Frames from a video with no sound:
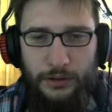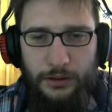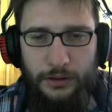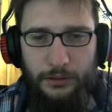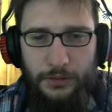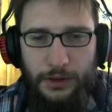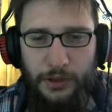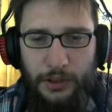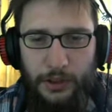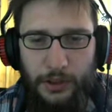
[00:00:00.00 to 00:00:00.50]

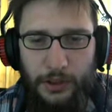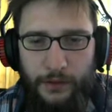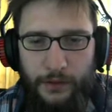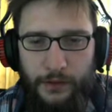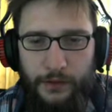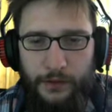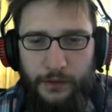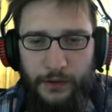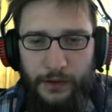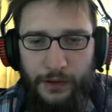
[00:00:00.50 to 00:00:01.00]
But I can
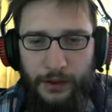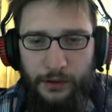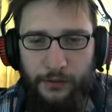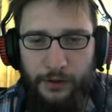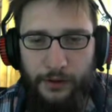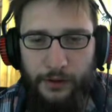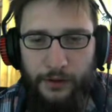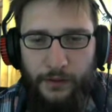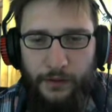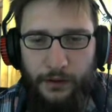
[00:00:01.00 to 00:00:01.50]
see that
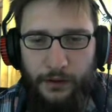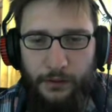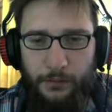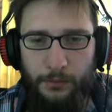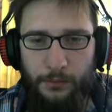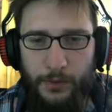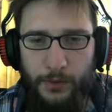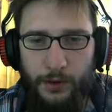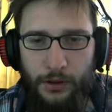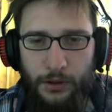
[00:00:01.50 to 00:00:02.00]
having
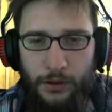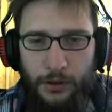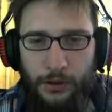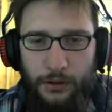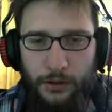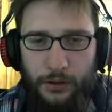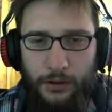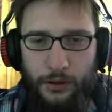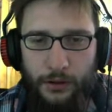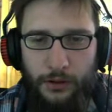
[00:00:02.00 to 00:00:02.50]
some
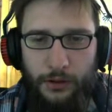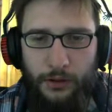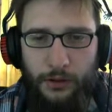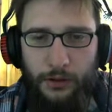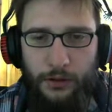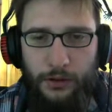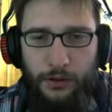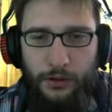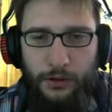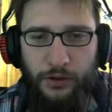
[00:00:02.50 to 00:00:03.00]

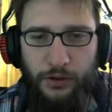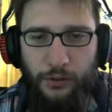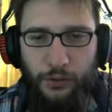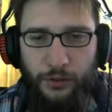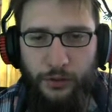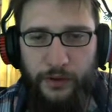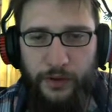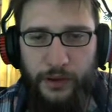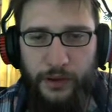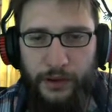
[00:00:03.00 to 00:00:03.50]

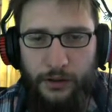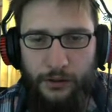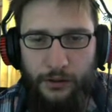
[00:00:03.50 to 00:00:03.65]
use later